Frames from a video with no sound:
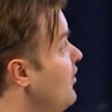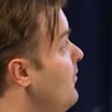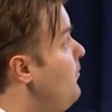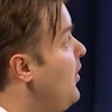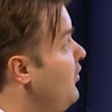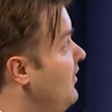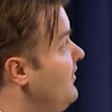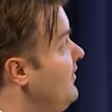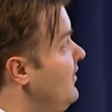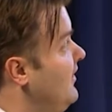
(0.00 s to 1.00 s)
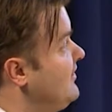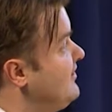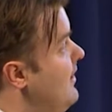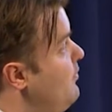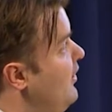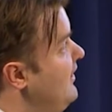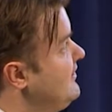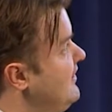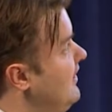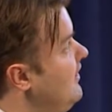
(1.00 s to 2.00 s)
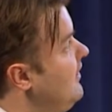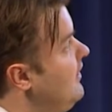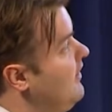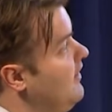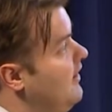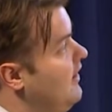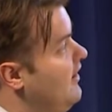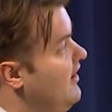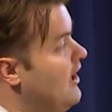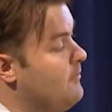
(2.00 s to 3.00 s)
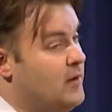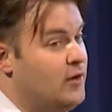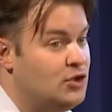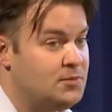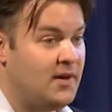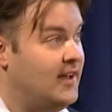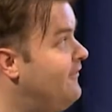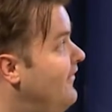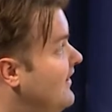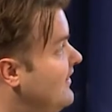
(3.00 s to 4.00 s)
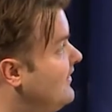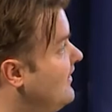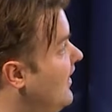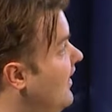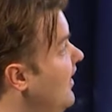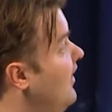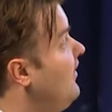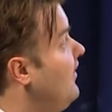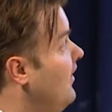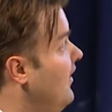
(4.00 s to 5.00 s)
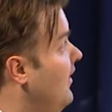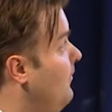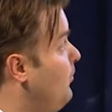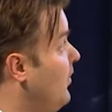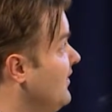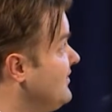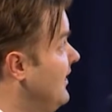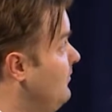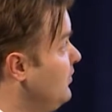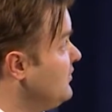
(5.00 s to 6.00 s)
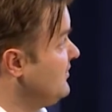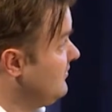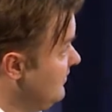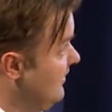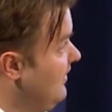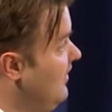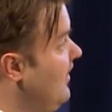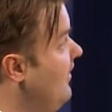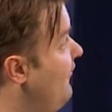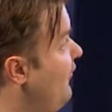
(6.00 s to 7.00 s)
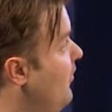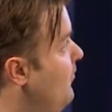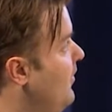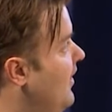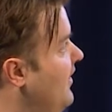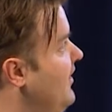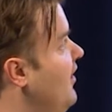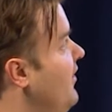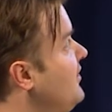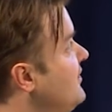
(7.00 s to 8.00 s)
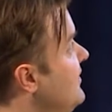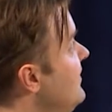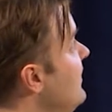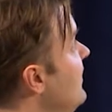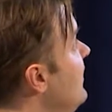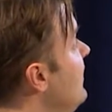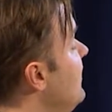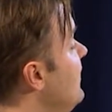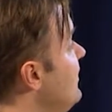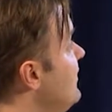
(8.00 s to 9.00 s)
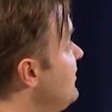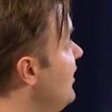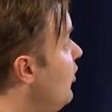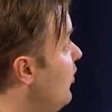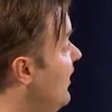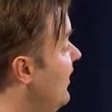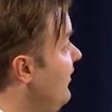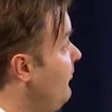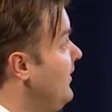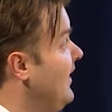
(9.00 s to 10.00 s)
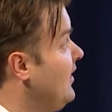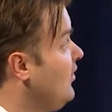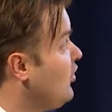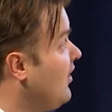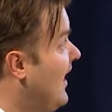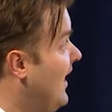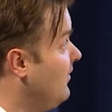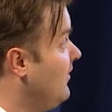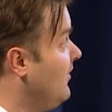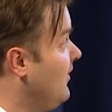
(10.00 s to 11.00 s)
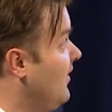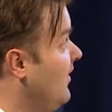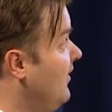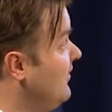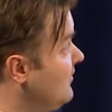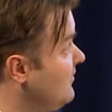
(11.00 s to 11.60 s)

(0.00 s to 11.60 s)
component that separates the Hyaloperonospora infected plant samples from the others. So if we then look how the